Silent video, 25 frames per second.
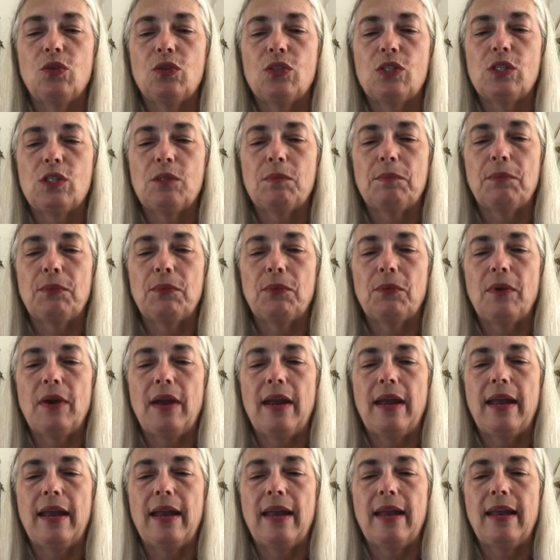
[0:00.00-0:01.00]

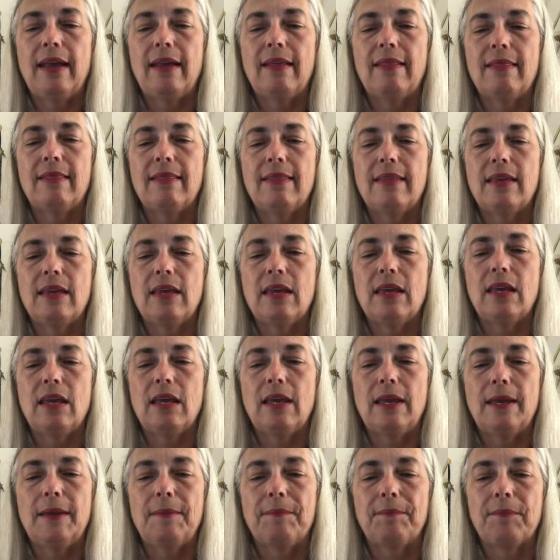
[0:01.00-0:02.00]
spray
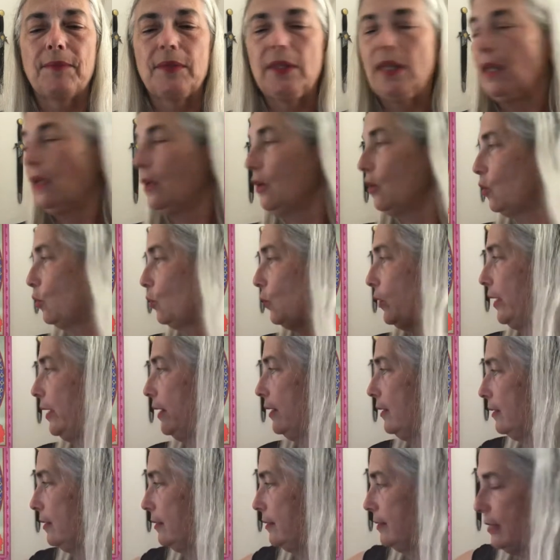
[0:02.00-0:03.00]
the
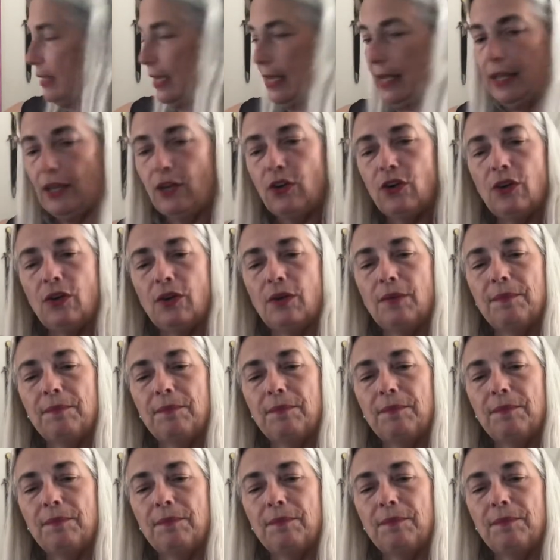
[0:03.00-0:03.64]
green container.